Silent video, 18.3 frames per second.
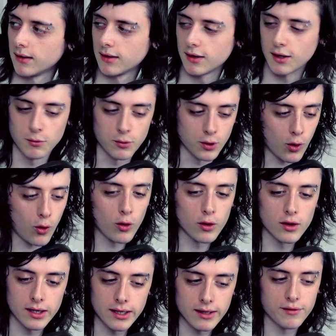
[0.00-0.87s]
They would
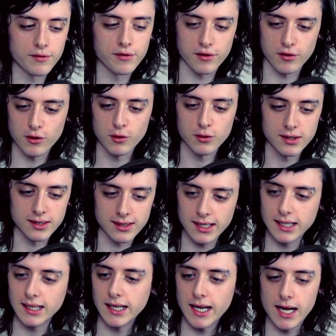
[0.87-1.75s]
all live through to
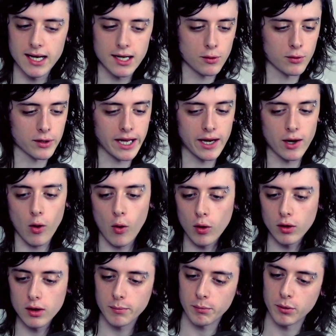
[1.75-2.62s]
see the end. I would get
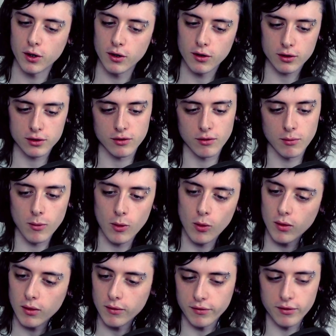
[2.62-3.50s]
all the perks from
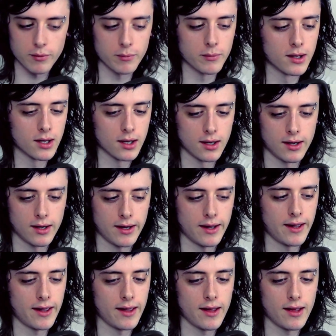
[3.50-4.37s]
all of them.
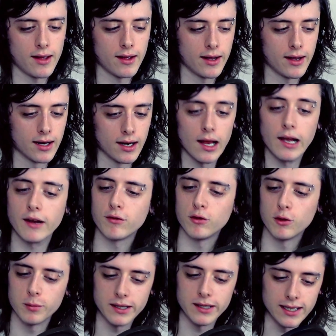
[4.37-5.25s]
And life
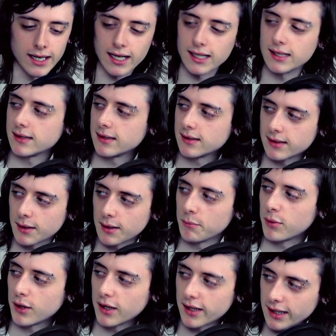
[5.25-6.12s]
would be nice and
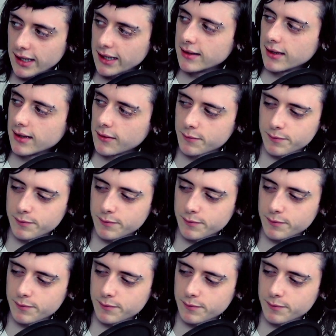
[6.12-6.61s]
simple and easy.